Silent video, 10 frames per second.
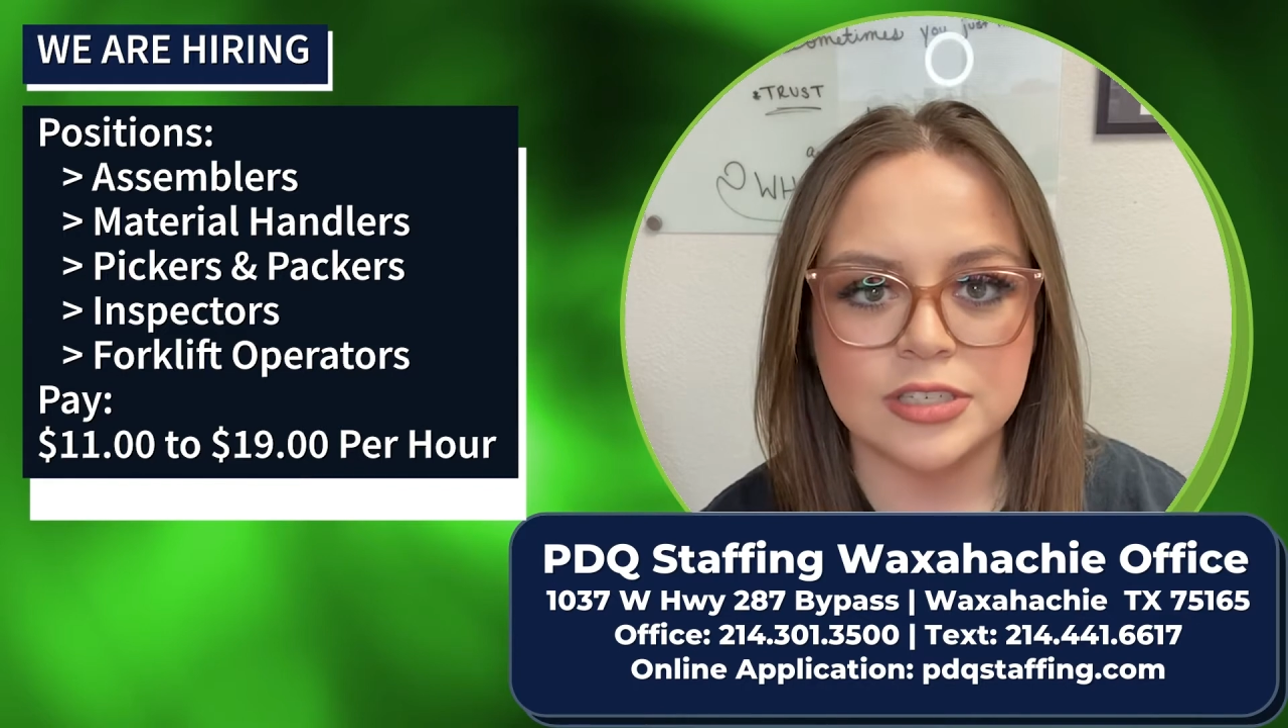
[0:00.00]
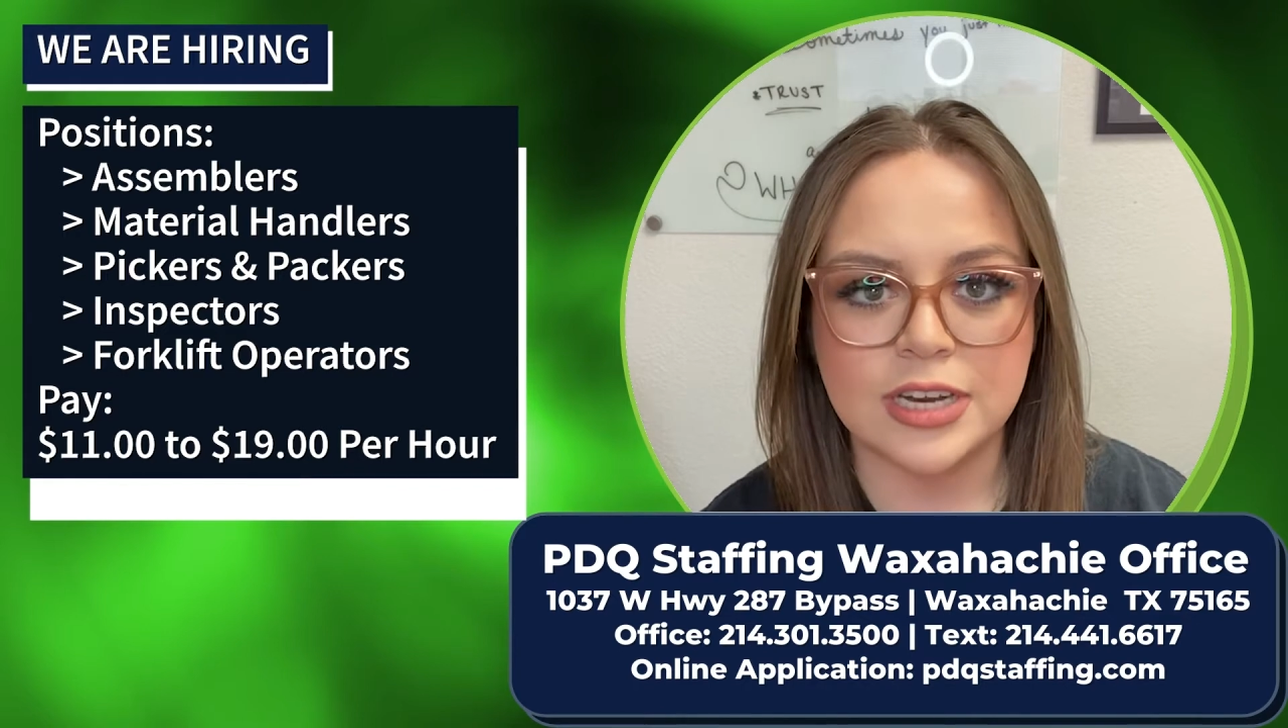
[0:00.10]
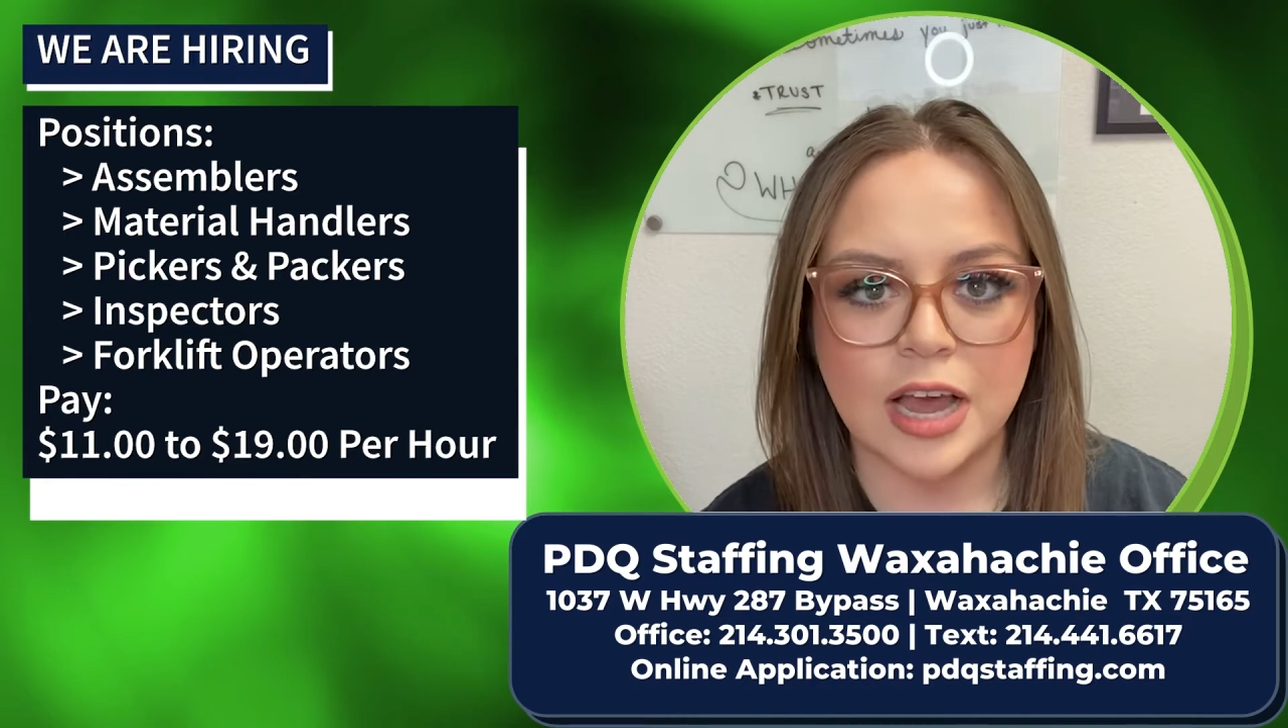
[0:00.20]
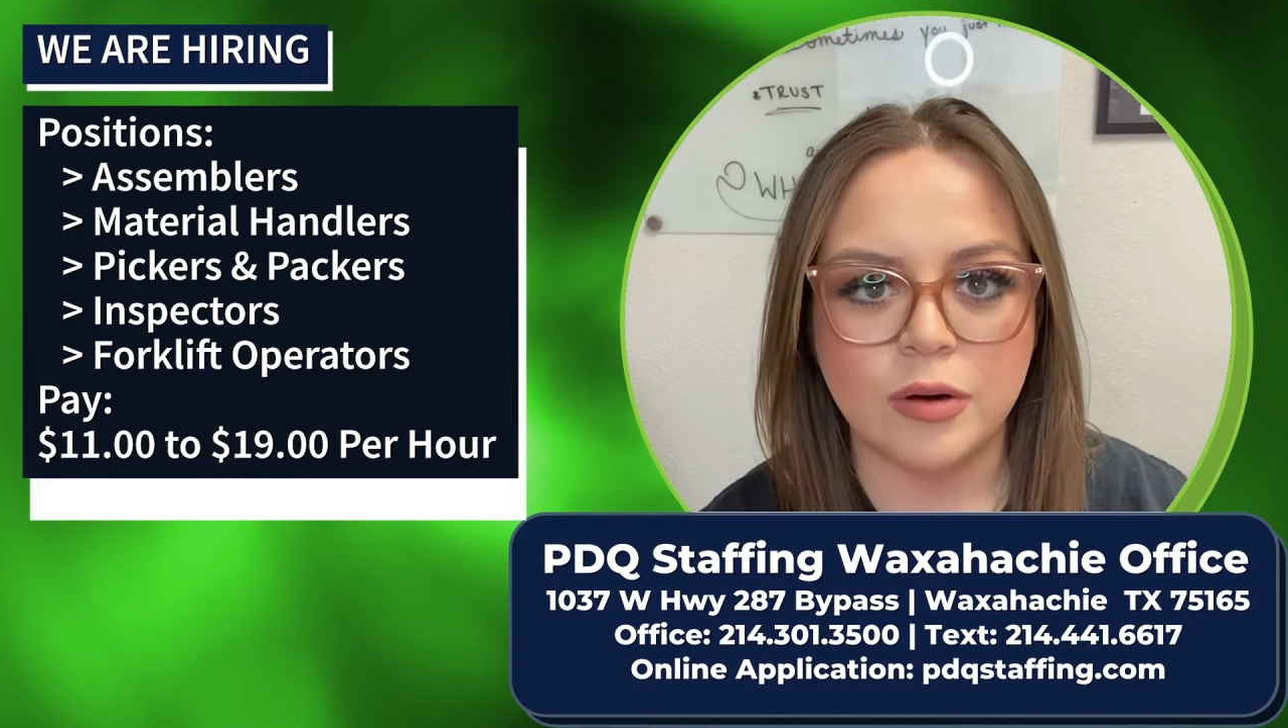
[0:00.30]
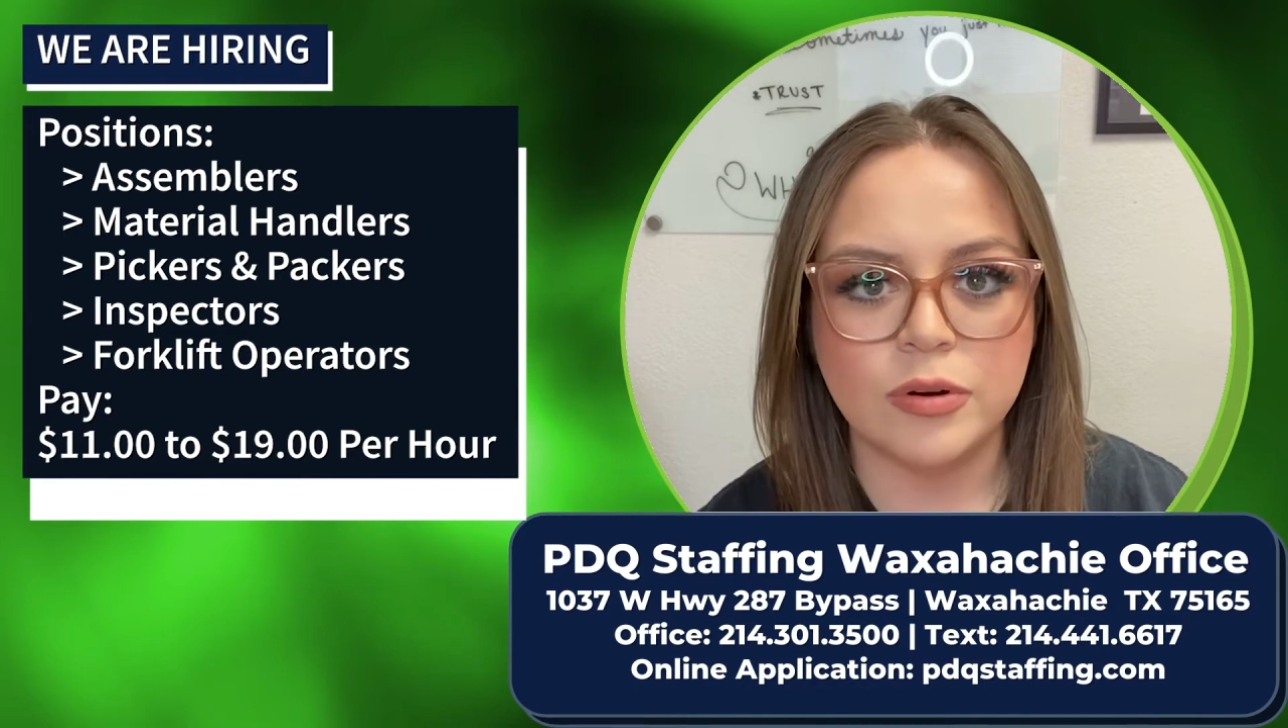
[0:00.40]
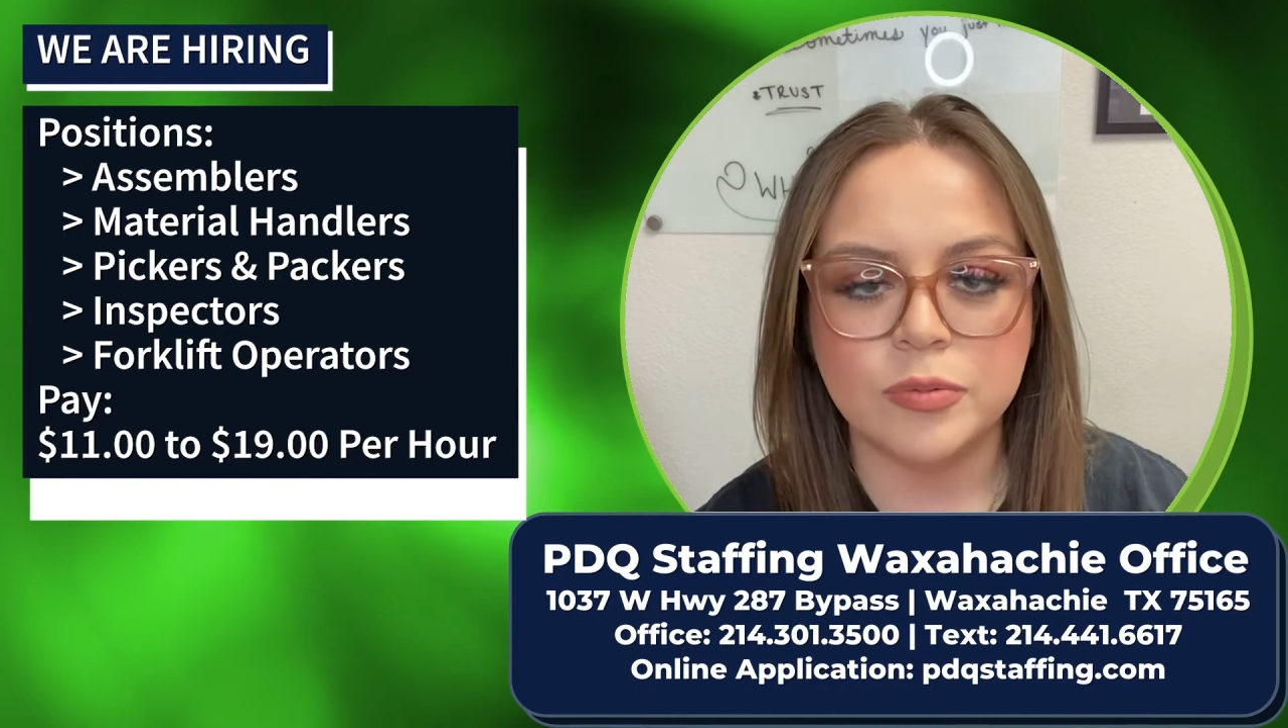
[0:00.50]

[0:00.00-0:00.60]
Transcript: an hour.